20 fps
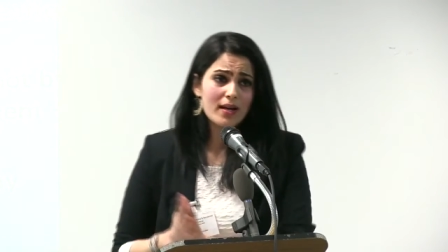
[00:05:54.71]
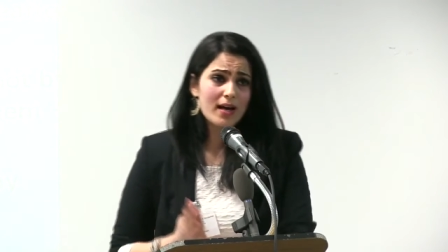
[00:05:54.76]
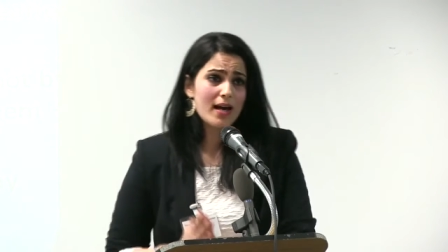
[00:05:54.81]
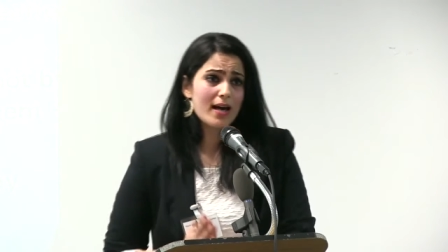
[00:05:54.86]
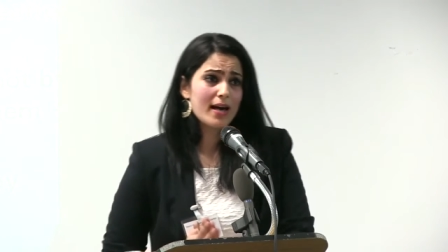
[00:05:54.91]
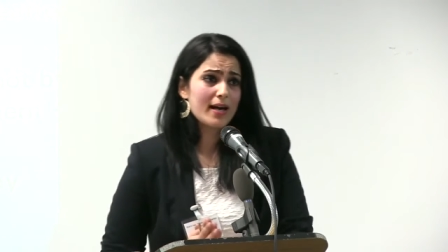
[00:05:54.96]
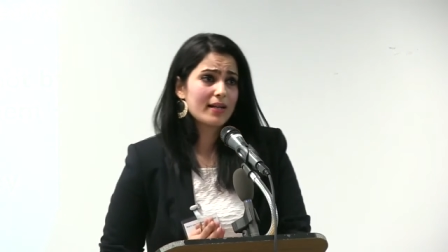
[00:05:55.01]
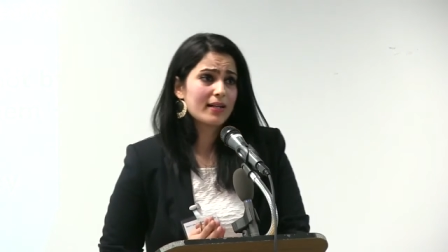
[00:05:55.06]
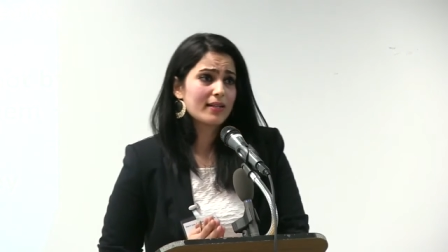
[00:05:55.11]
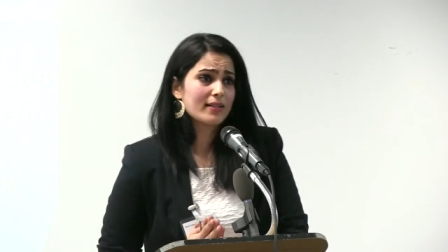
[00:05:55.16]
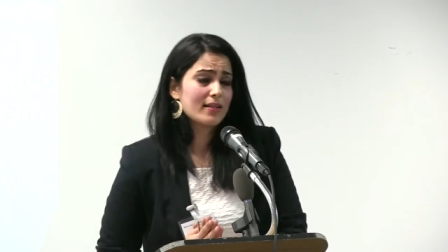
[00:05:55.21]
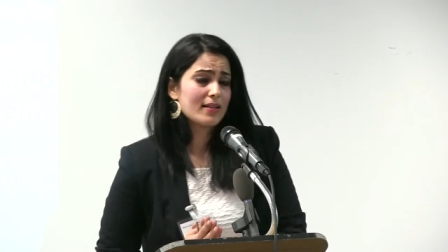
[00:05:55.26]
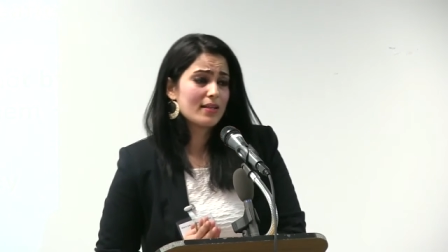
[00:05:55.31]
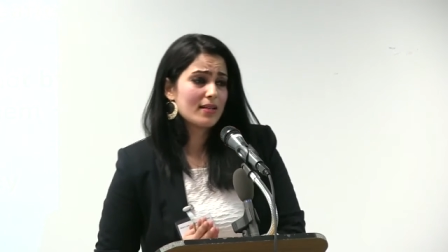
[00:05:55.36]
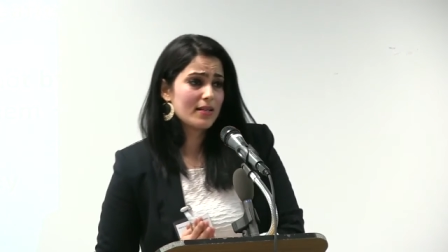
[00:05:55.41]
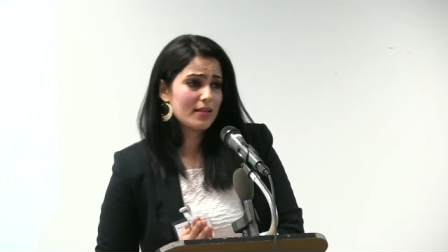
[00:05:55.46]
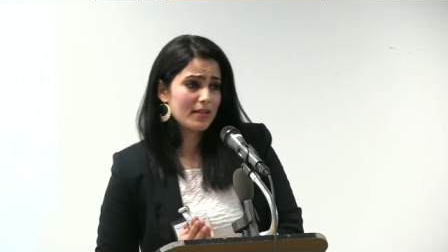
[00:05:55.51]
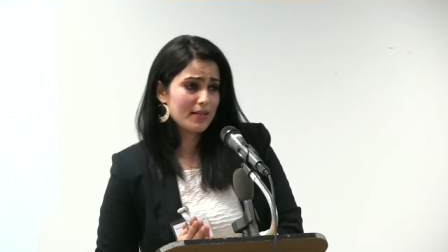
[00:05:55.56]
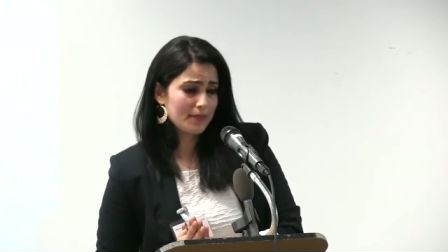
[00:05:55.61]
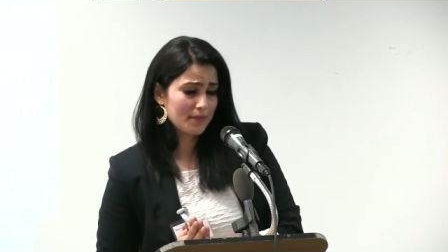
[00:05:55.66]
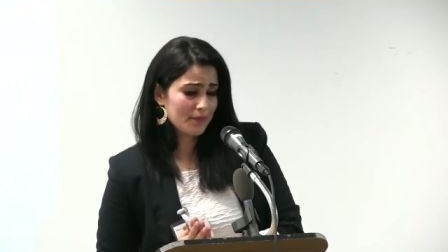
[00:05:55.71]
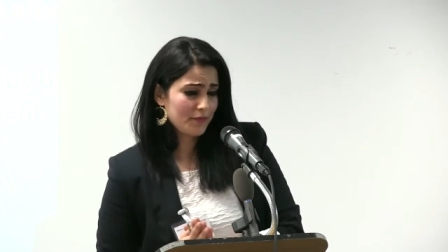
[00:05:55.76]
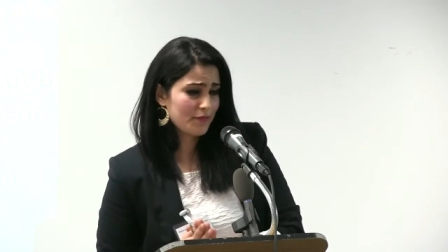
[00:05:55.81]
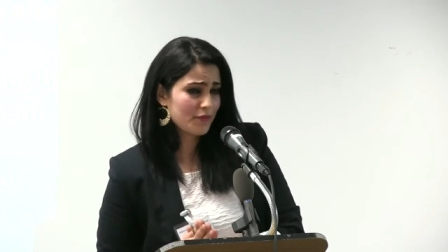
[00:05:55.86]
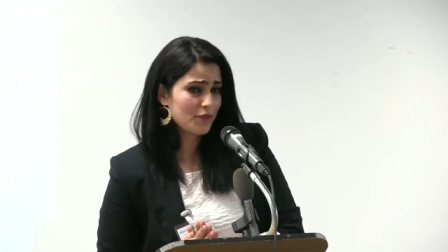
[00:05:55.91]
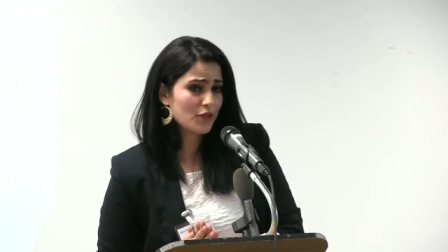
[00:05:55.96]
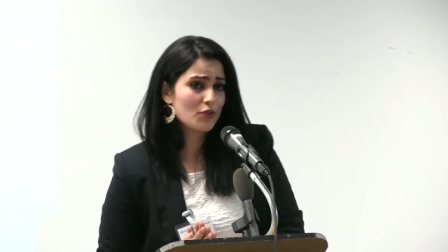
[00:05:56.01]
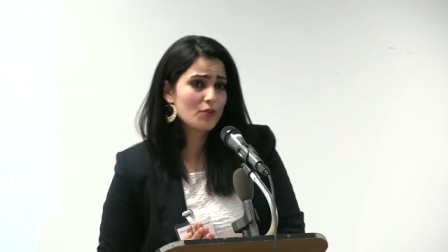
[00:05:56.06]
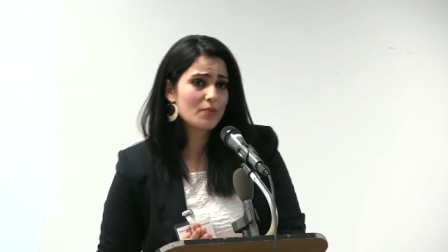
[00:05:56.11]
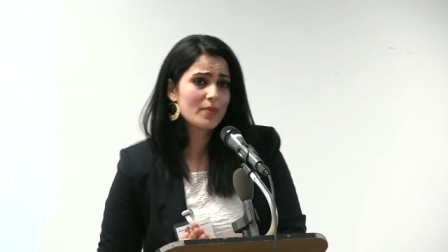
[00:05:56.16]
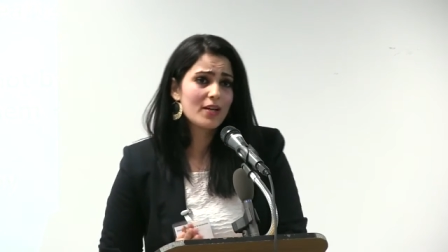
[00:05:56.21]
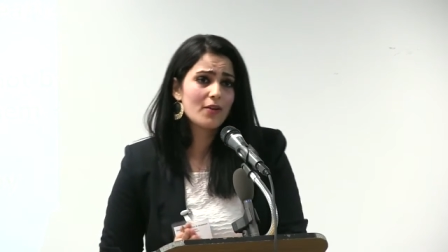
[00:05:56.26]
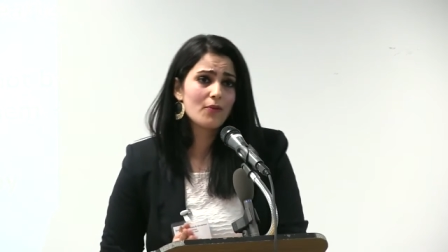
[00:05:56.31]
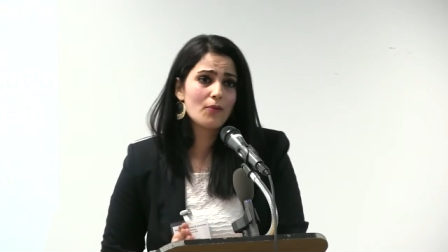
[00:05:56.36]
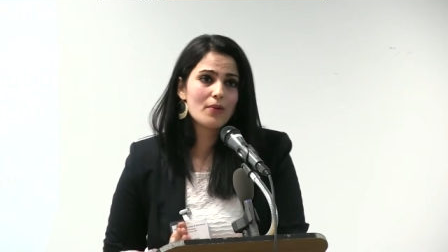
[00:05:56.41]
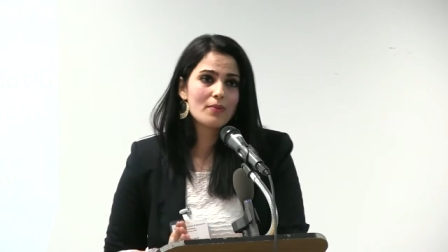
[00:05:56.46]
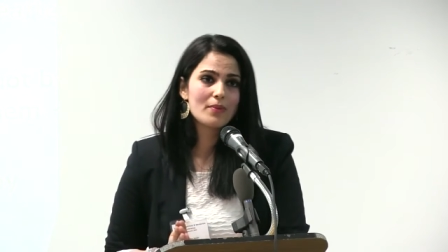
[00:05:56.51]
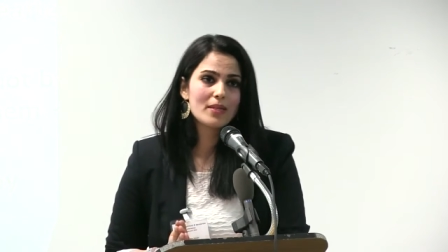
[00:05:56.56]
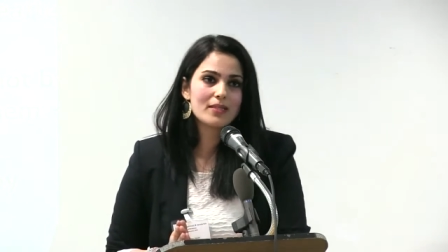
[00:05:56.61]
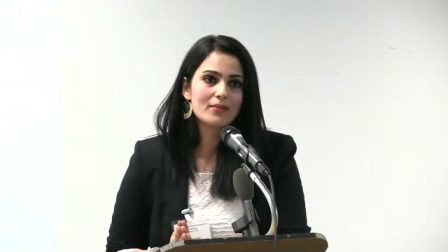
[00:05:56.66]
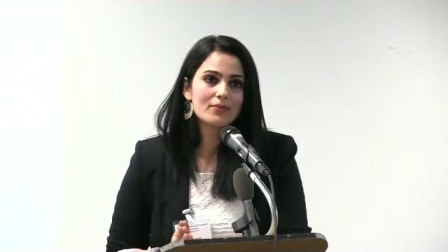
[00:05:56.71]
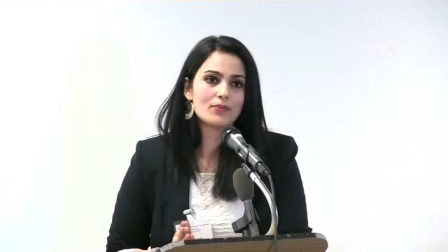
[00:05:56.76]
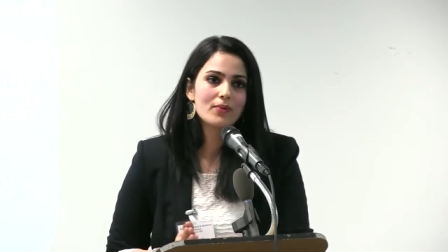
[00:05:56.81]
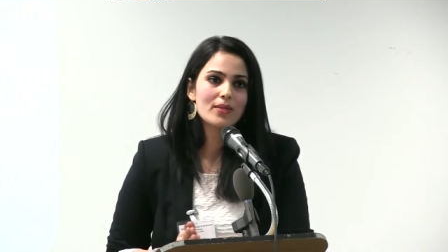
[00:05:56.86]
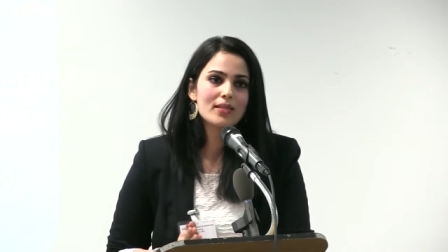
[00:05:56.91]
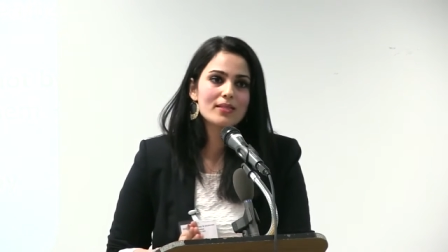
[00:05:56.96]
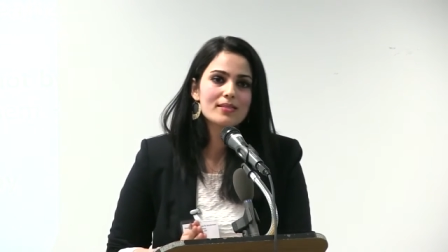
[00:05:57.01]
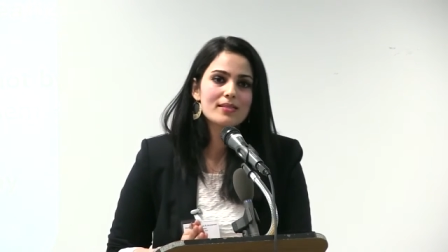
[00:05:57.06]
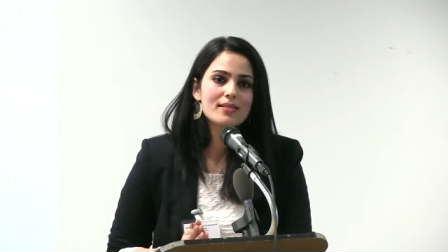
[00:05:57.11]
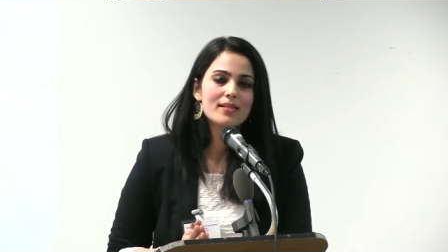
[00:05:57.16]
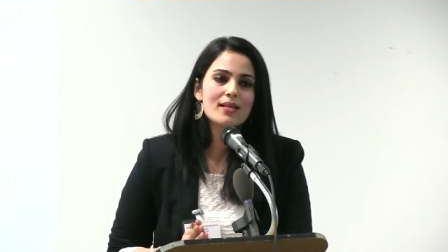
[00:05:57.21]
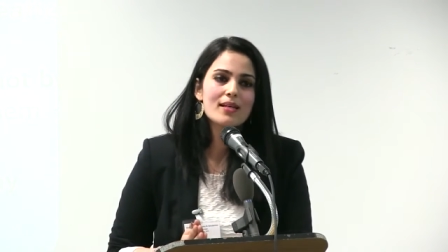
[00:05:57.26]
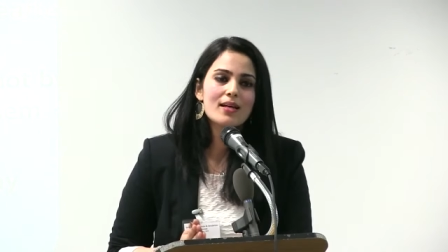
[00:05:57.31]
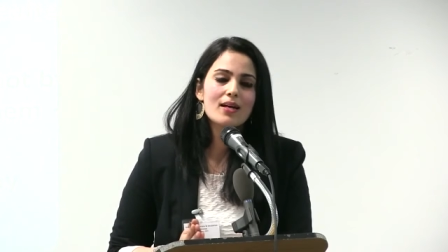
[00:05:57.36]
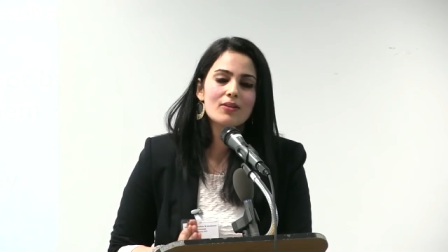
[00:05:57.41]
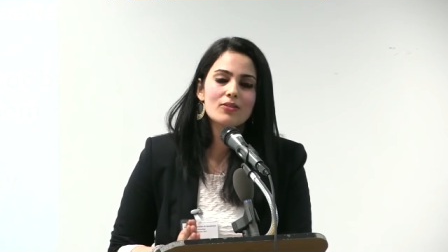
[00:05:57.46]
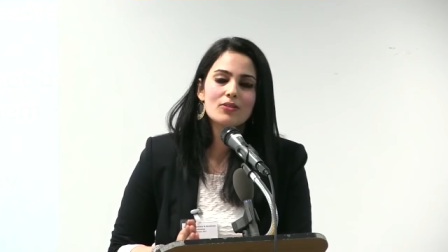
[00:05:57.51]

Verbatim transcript: a uh, um, few women went